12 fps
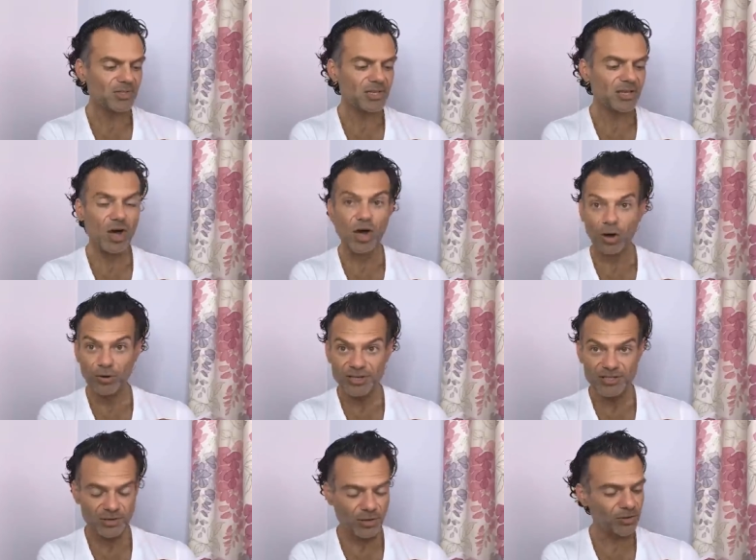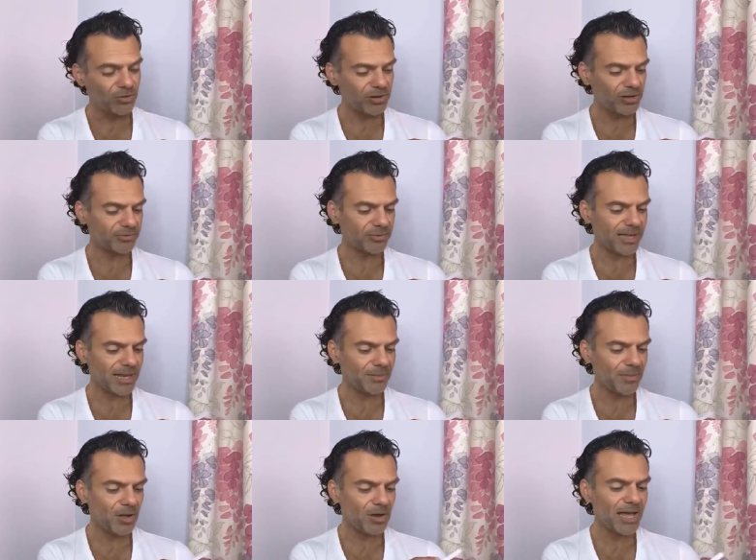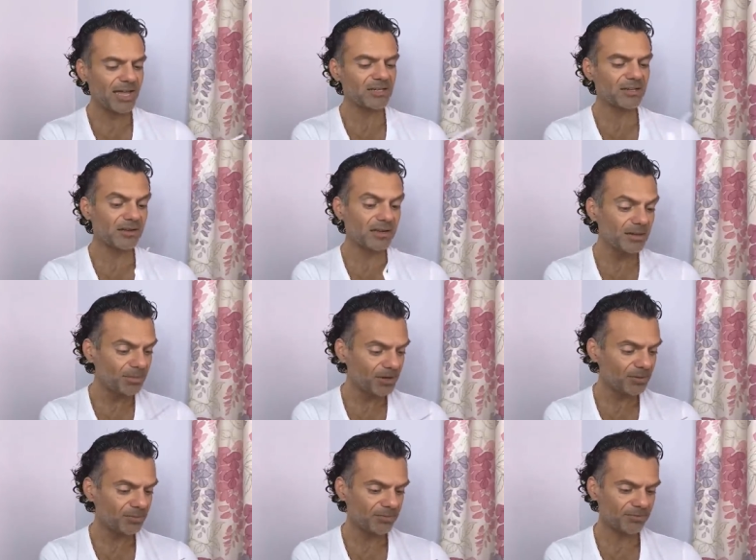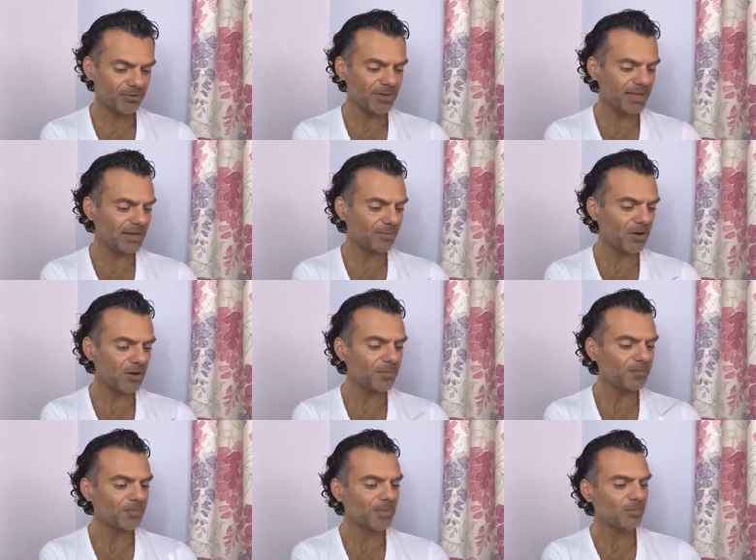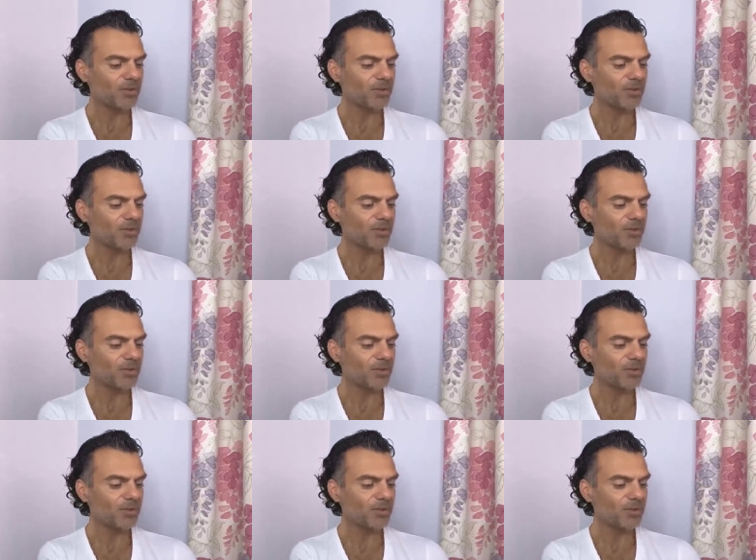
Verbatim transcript: using orris concrete from LMR and olibanum from LMR.